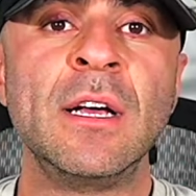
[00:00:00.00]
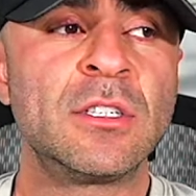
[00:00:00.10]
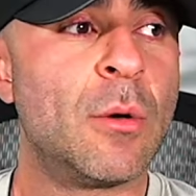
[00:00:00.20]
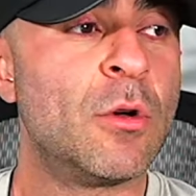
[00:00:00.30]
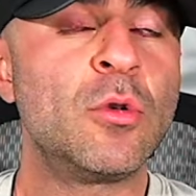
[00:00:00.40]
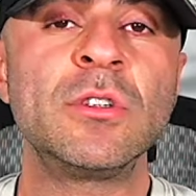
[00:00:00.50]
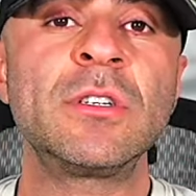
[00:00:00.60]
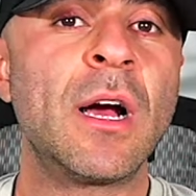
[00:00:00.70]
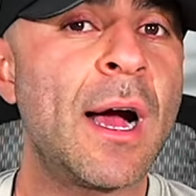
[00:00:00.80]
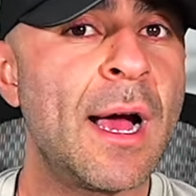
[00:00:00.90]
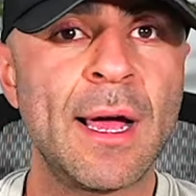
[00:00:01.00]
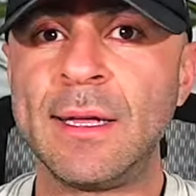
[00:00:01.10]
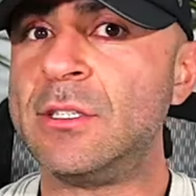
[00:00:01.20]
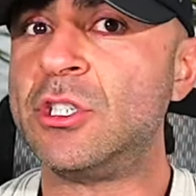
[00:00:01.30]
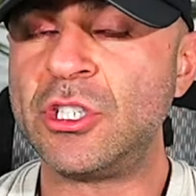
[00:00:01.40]
Someone who is
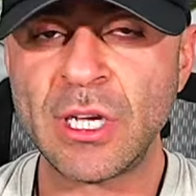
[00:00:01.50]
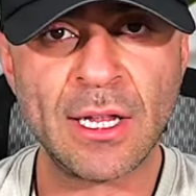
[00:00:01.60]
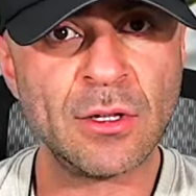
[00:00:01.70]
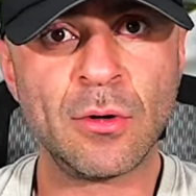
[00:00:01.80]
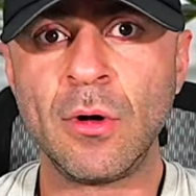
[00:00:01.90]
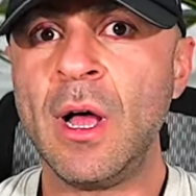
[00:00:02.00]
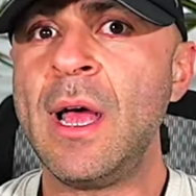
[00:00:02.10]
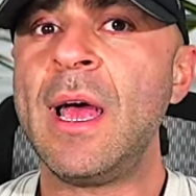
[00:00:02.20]
kind, gentle,